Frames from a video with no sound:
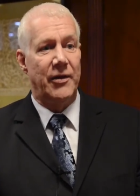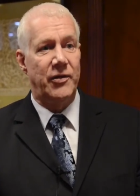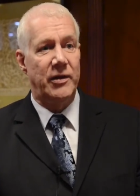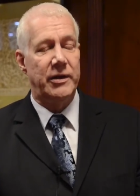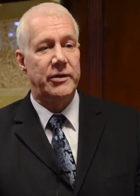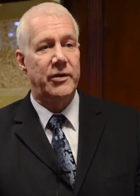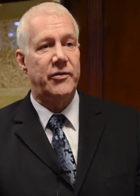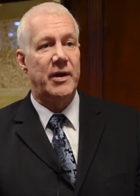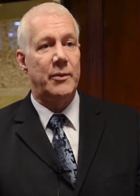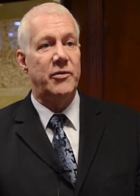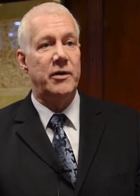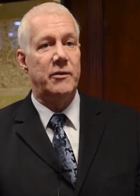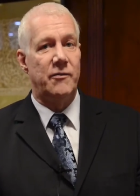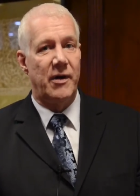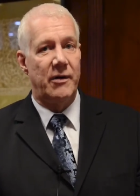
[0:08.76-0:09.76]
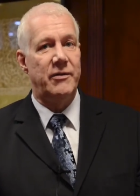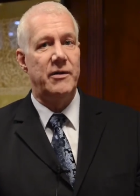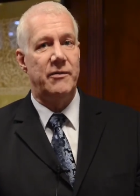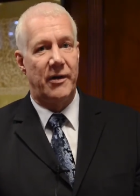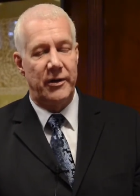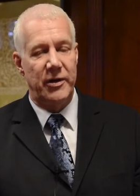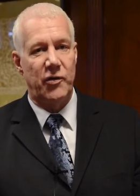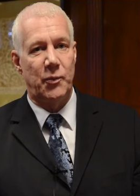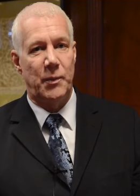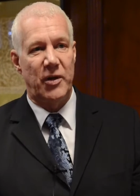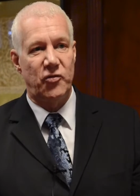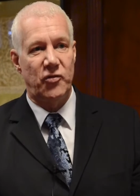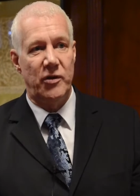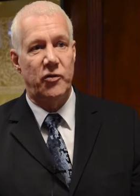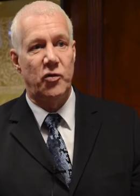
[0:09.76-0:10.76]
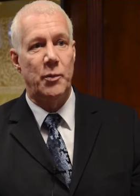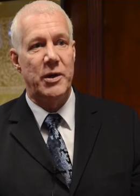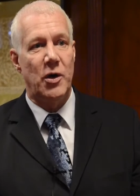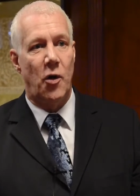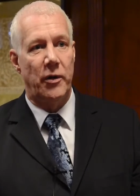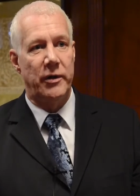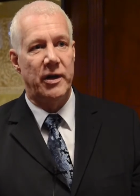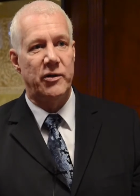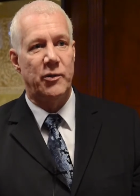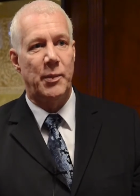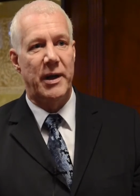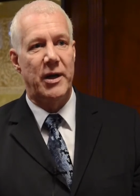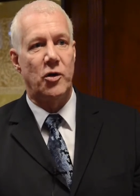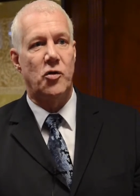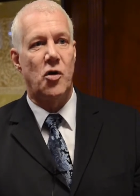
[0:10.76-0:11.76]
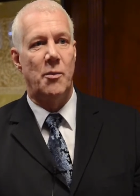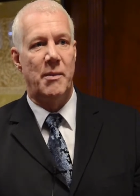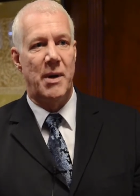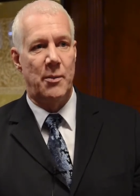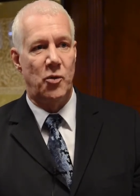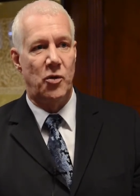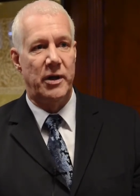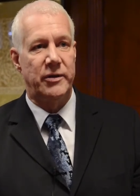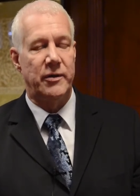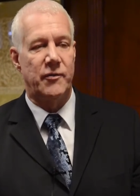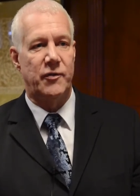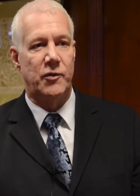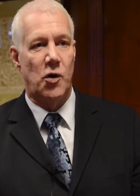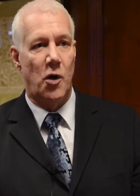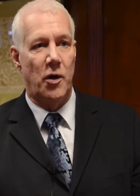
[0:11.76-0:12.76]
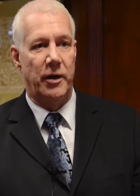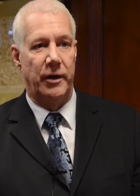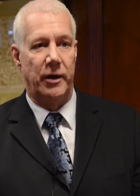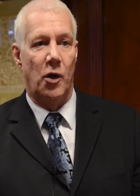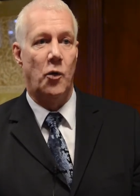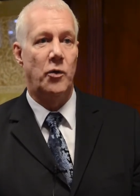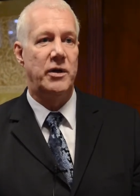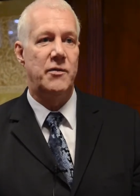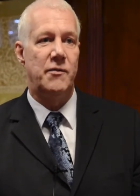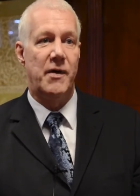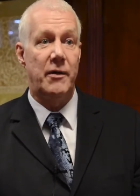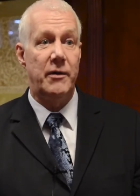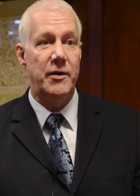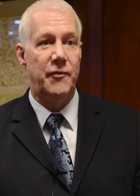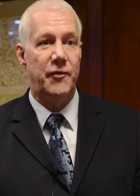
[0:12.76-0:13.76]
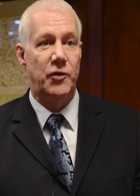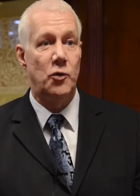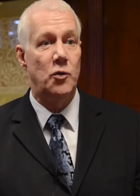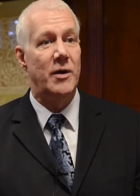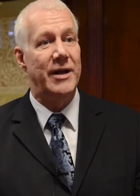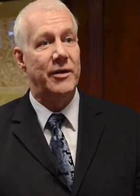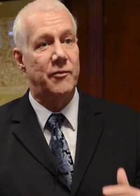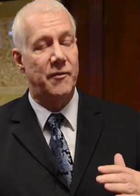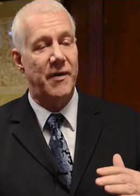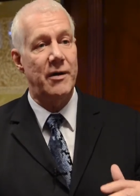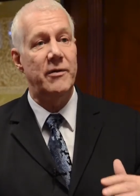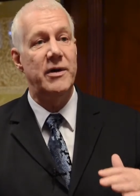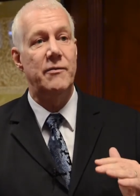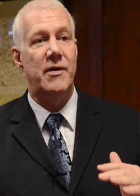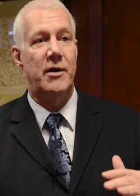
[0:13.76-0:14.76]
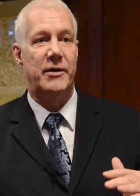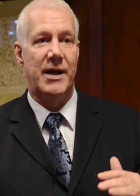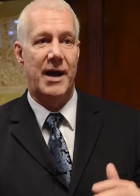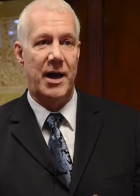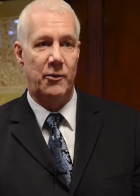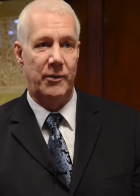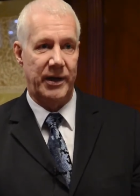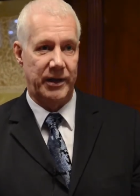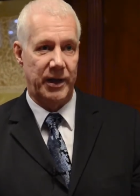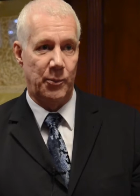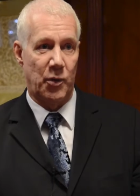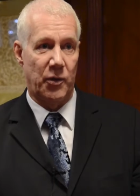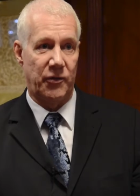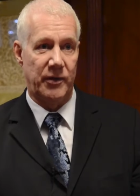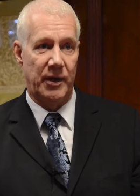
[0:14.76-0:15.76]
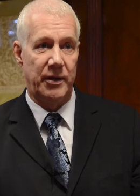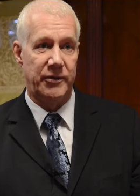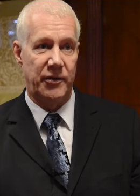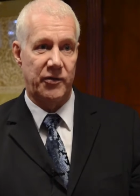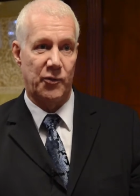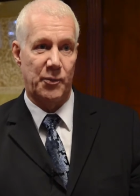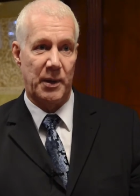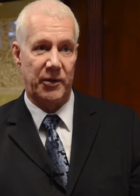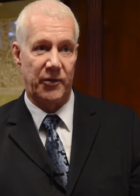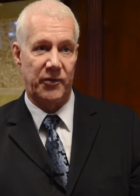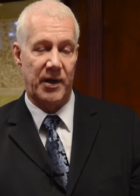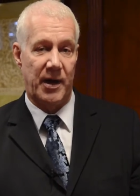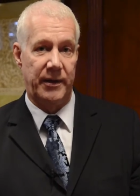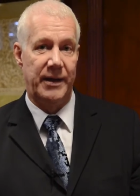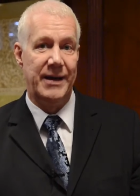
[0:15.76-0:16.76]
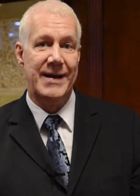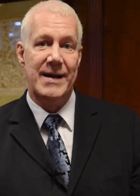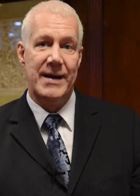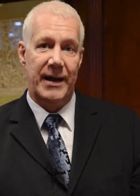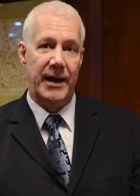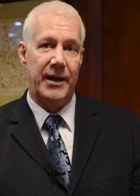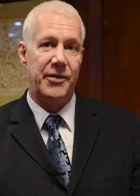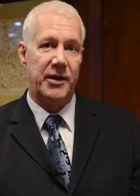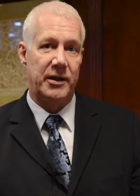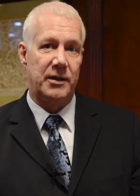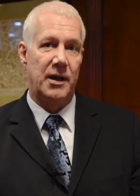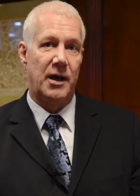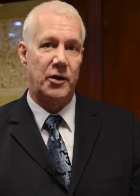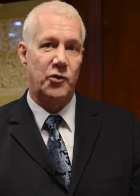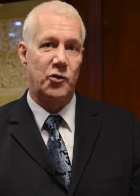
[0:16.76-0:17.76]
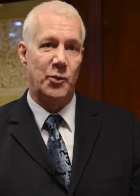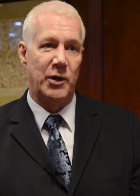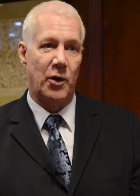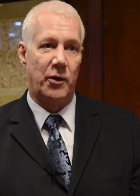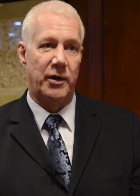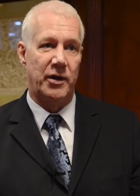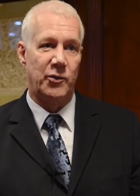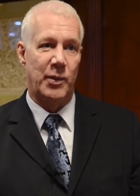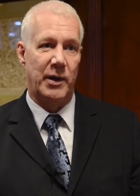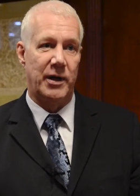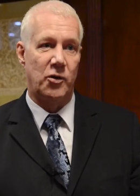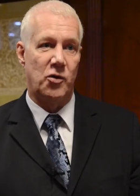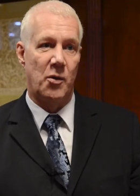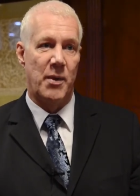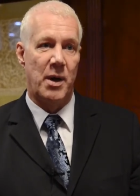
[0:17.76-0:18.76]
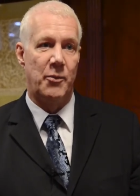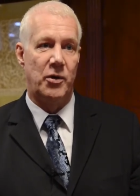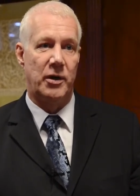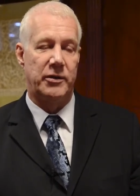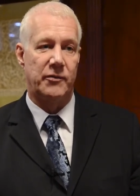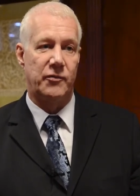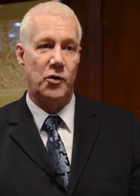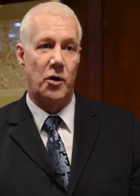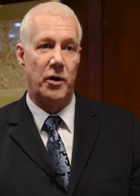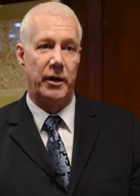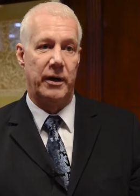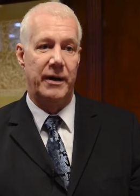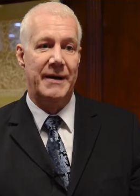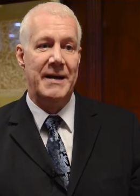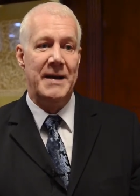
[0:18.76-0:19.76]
think it is something very, very special to be honored by a commemorative coin. Only very few and very, very high-ranking personalities of Pakistan had that luck to be honored by a commemorative coin.